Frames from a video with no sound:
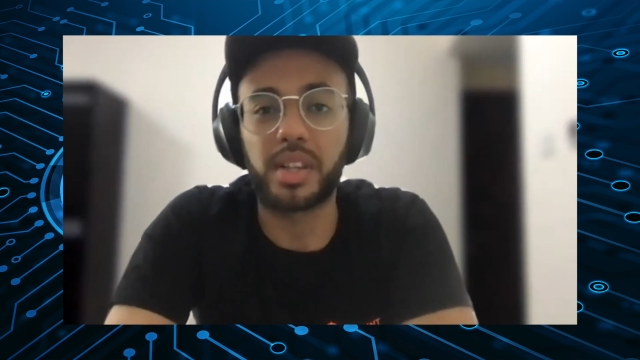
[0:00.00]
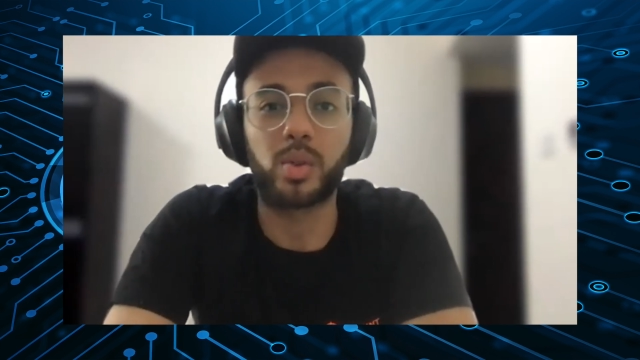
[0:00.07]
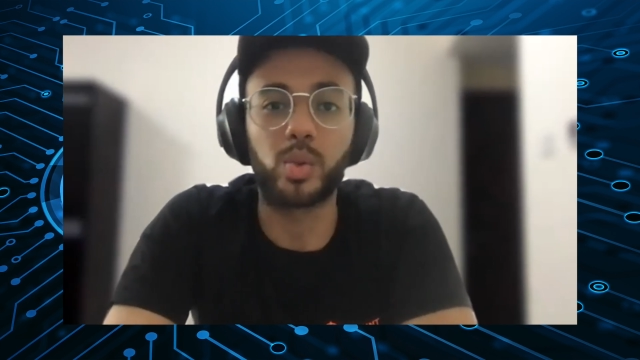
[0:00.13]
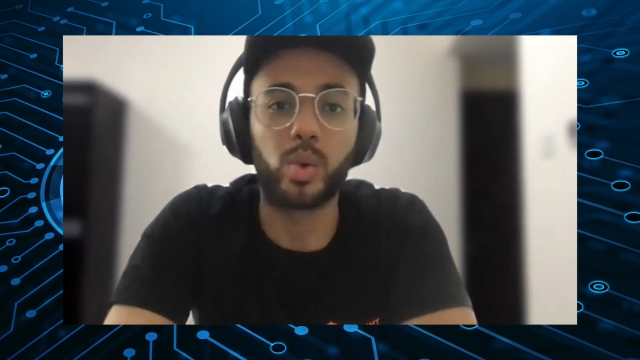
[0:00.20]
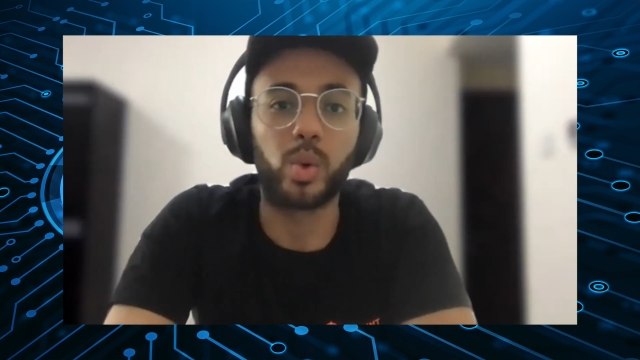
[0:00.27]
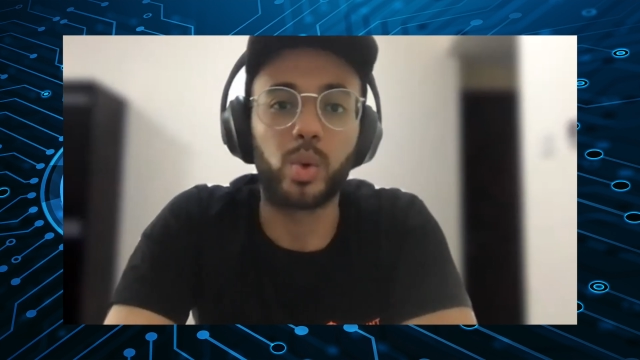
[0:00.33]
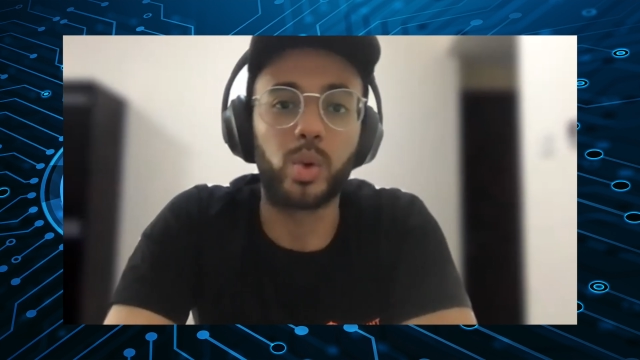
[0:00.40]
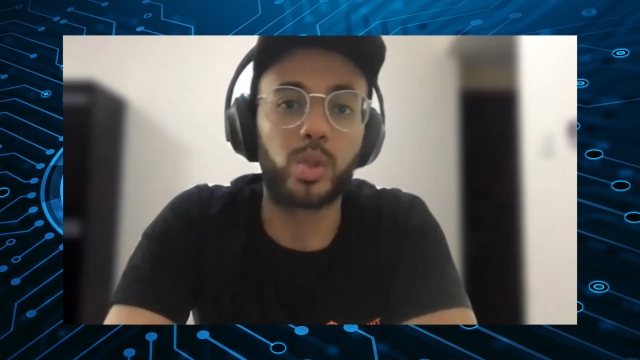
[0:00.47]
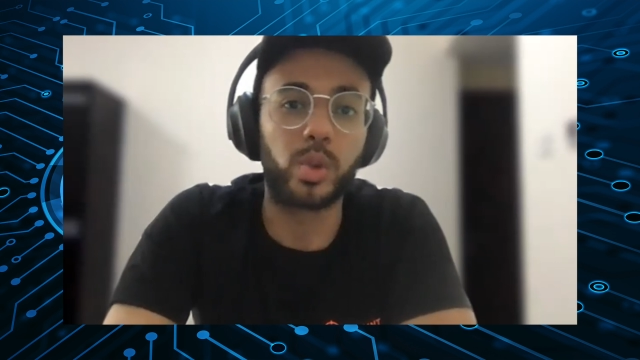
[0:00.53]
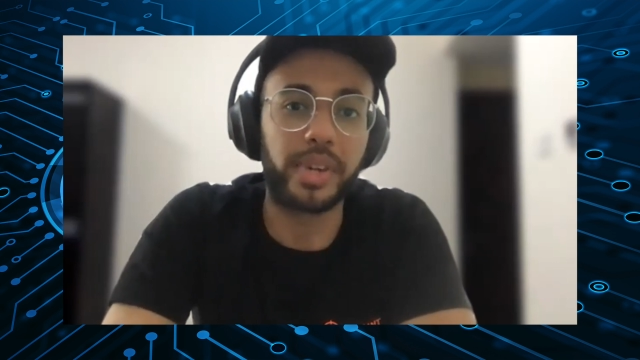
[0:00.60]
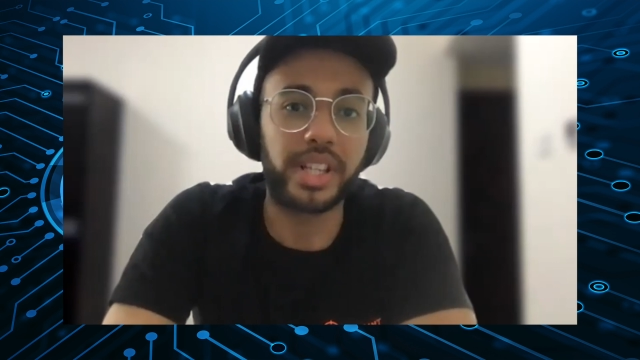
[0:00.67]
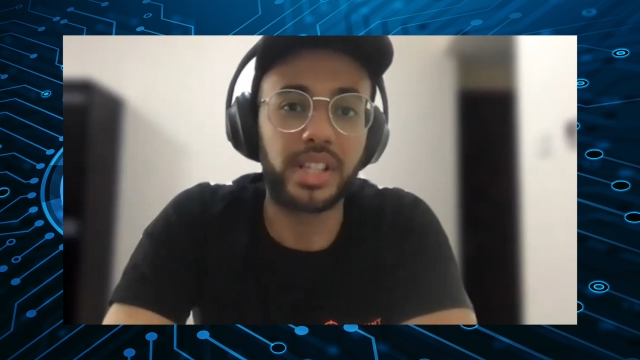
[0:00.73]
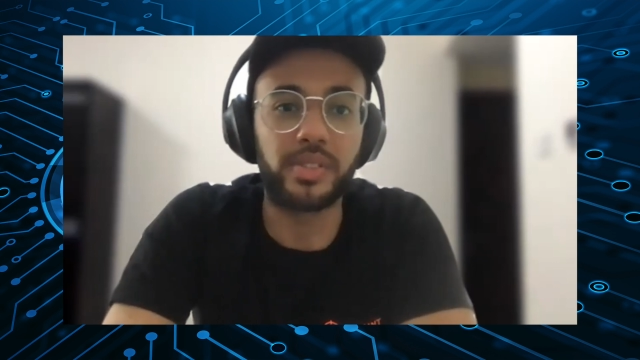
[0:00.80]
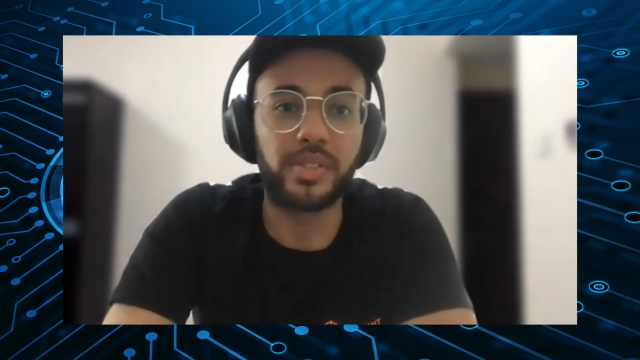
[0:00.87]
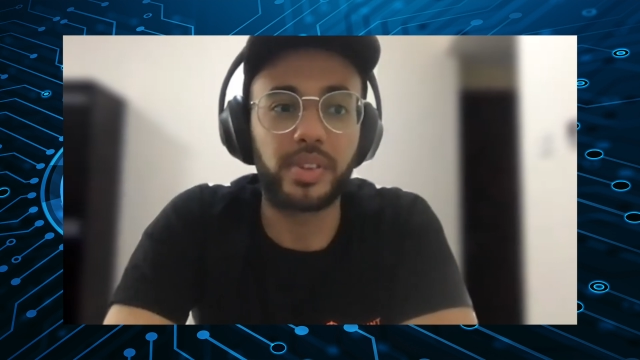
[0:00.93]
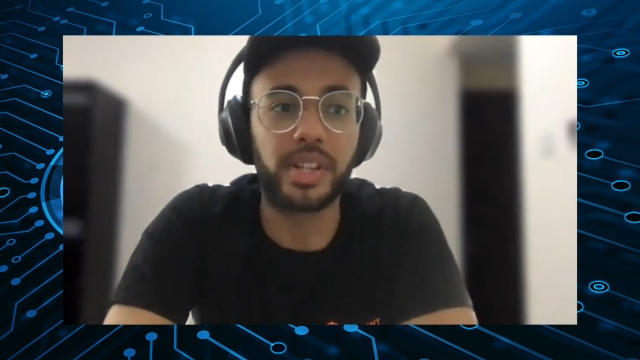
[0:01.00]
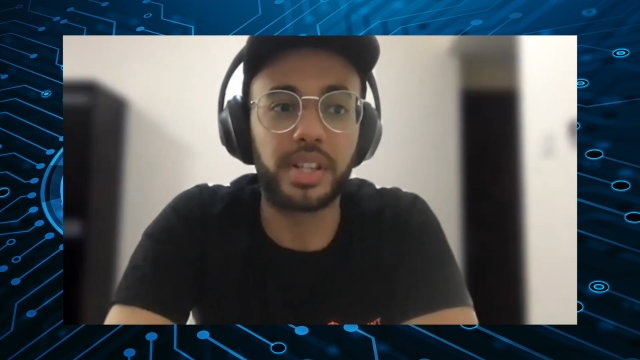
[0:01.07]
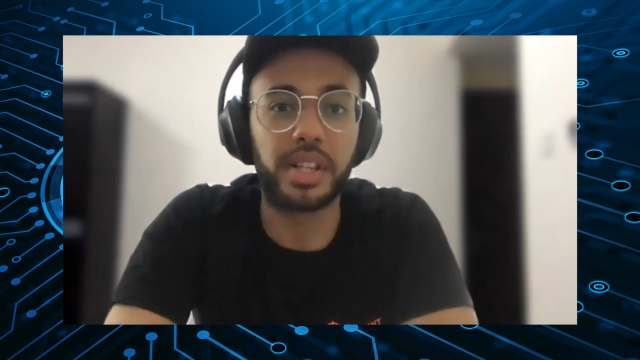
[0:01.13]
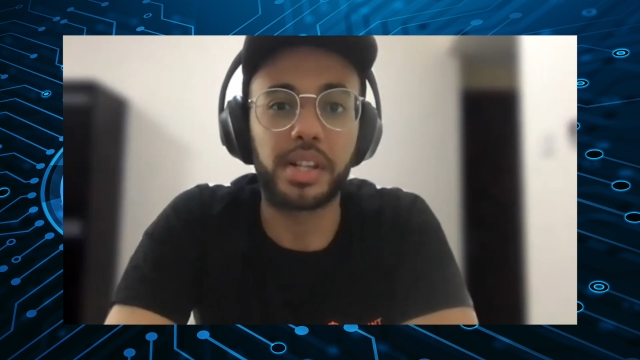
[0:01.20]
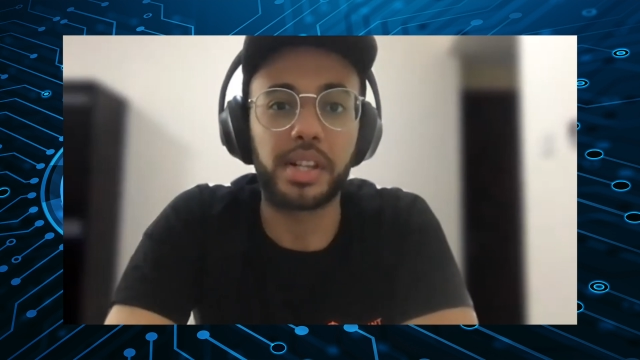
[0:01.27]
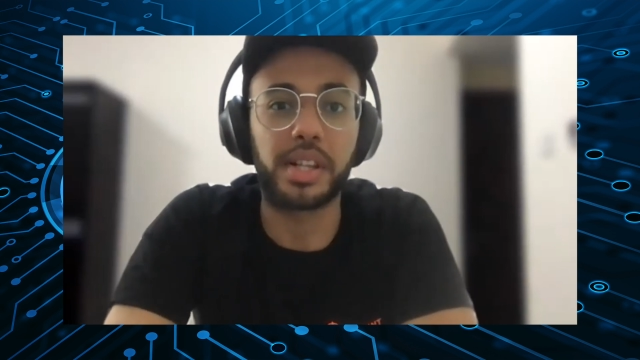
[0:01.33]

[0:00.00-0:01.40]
to automate different